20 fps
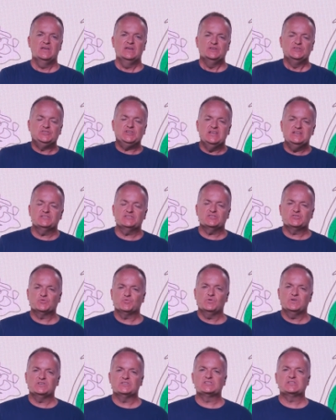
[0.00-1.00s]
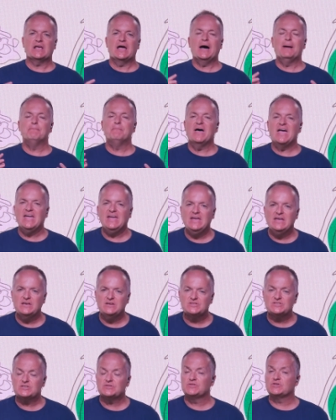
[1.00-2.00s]
Jesus was
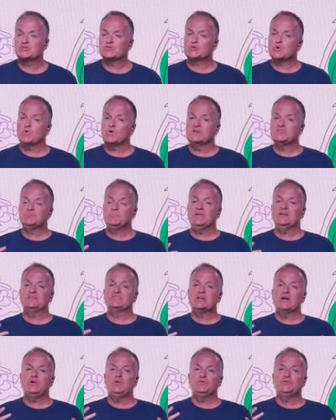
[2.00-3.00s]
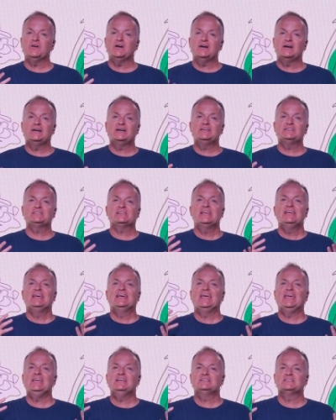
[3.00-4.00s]
amazed. The story is being told to us.
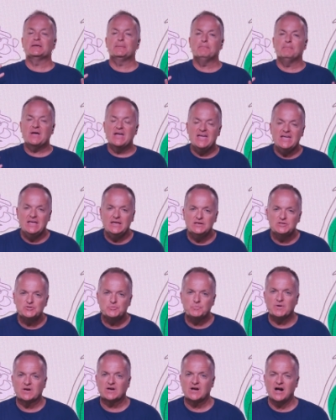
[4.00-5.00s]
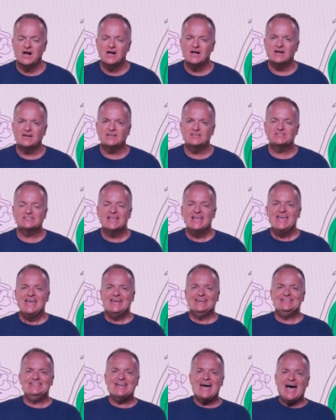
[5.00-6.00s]
He's amazed because
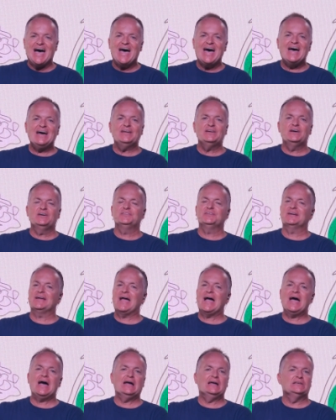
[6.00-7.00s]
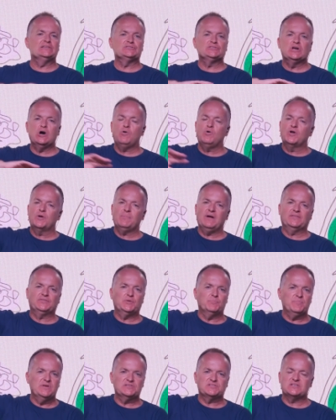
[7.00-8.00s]
nine other guys go on about their
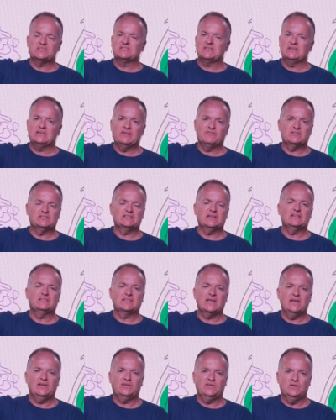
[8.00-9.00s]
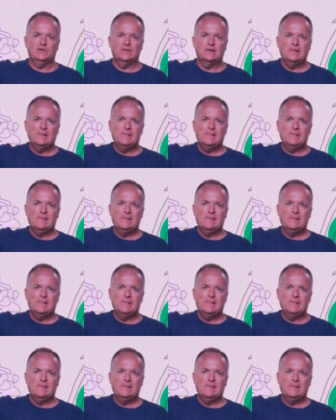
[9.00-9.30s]
business and never say thank you.